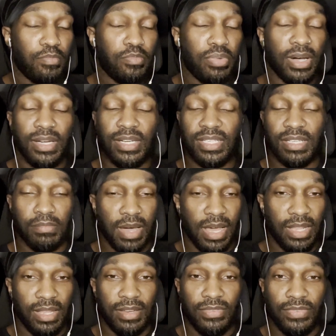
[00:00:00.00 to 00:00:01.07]
punch
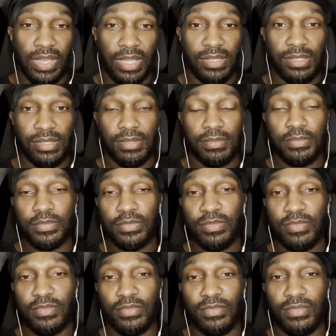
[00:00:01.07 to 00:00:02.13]
somebody in the face.
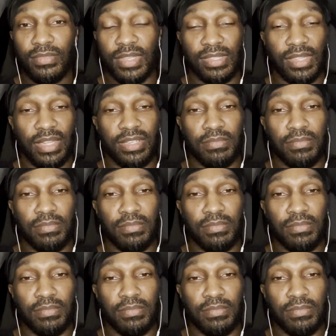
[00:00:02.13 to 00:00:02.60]
It's not